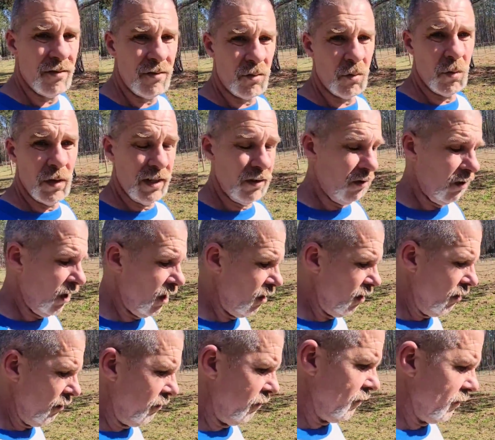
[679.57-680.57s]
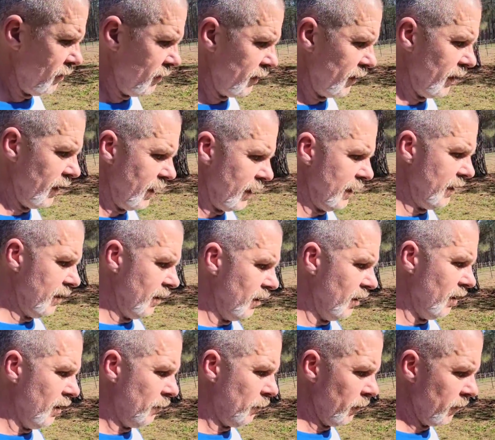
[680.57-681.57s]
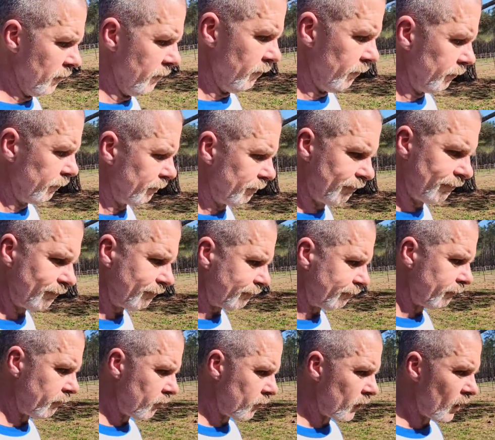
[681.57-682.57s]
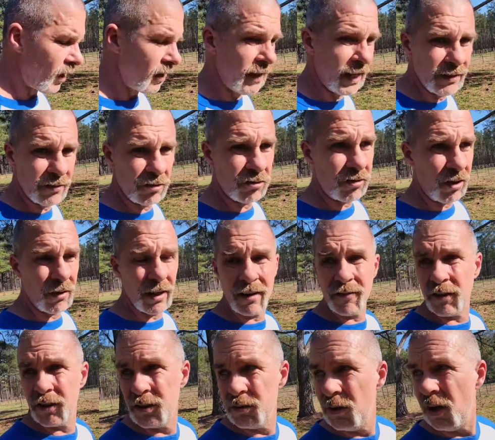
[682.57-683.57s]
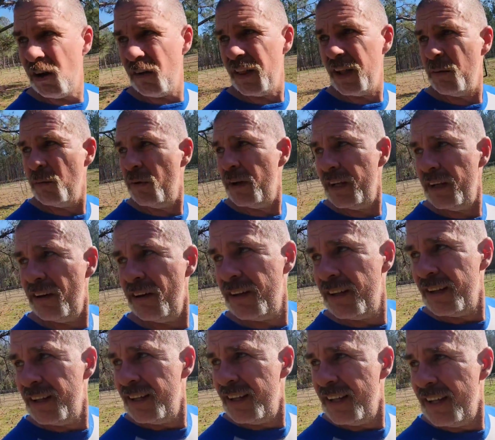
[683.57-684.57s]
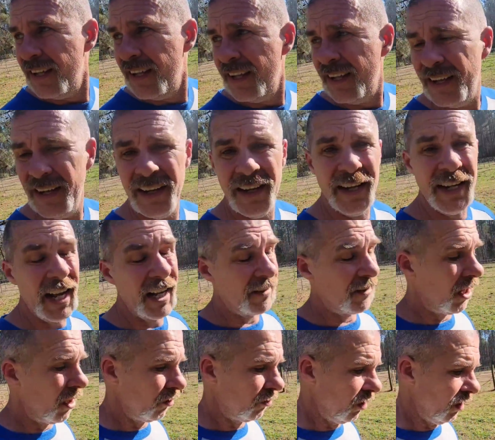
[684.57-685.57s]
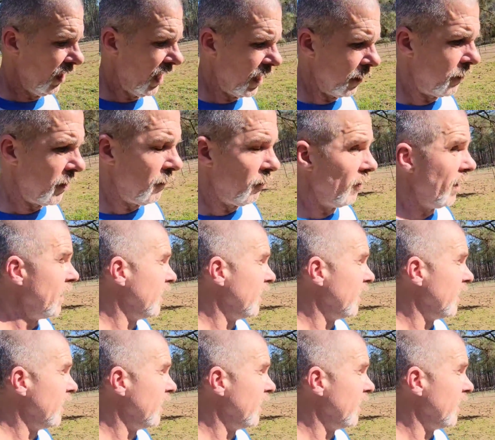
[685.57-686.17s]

dwindle off, get eat up, and they just don't ever do all that well. Uh, and I talked to a lot of people